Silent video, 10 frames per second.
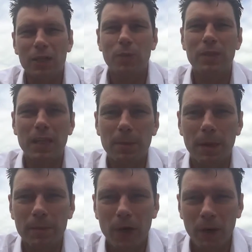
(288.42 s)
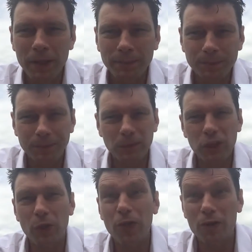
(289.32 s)
each one deeper. All right,
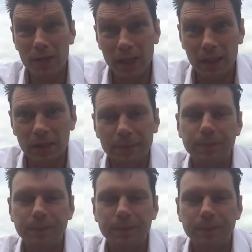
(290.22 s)
so here are the 6.